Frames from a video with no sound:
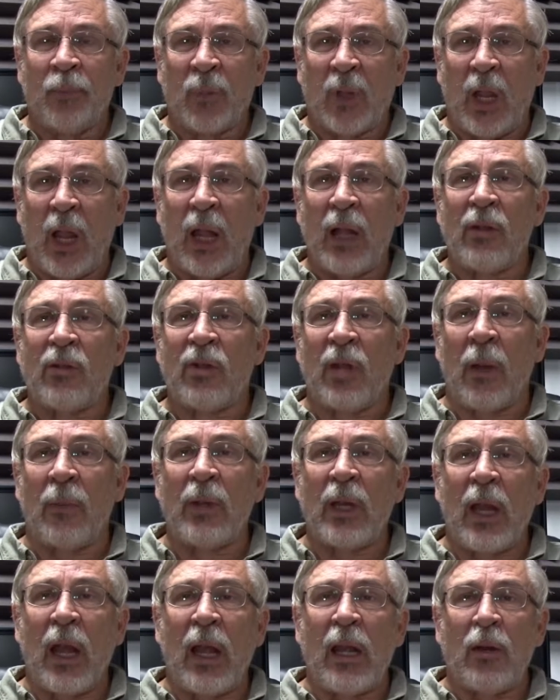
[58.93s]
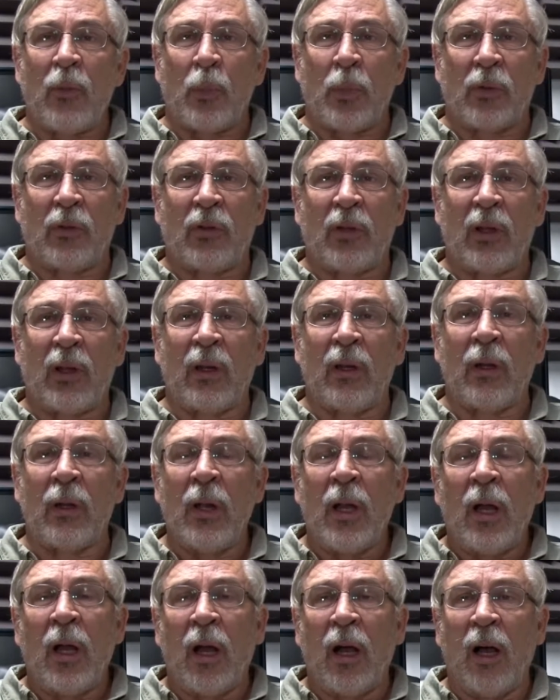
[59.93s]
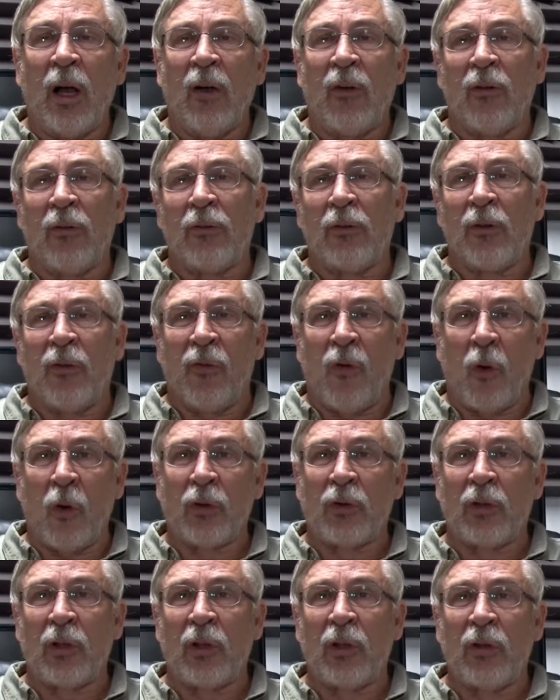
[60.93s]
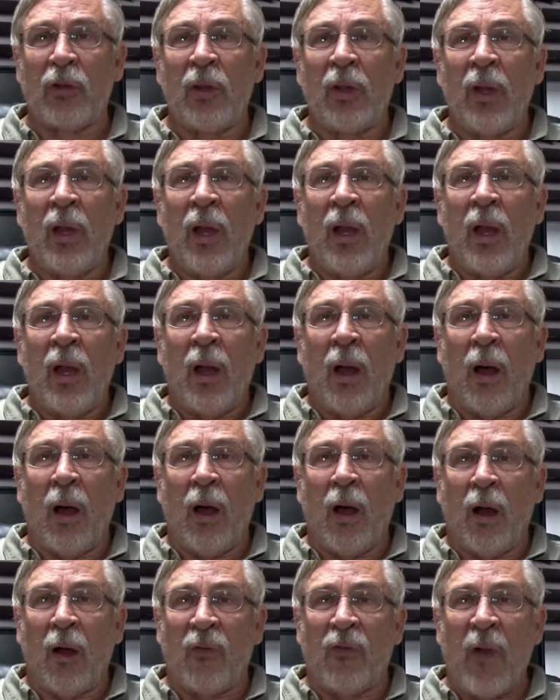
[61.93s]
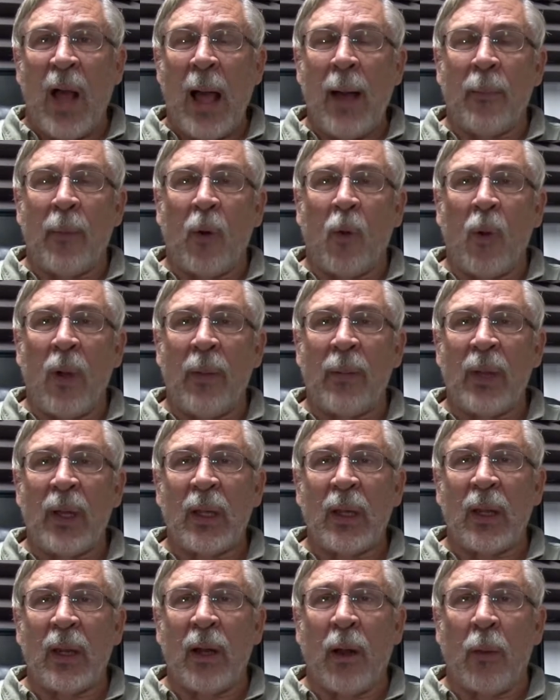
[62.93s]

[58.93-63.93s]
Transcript: Okay, 70–80% of divorces are filed by women, and